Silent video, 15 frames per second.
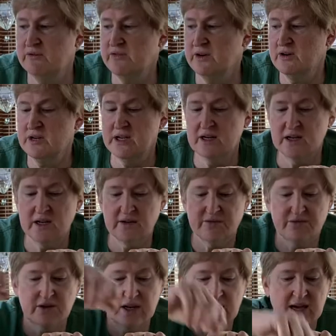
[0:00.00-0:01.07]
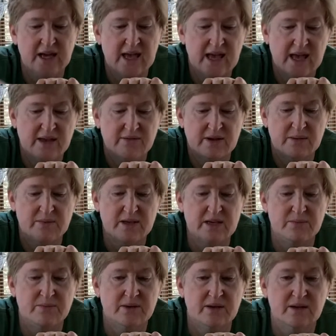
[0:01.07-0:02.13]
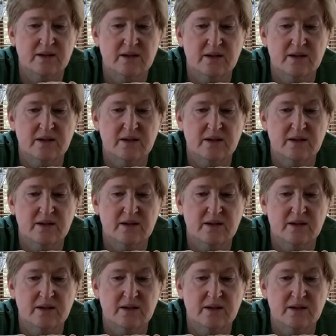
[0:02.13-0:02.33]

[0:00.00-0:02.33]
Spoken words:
Variegated Comfrey, I have, I'm keeping.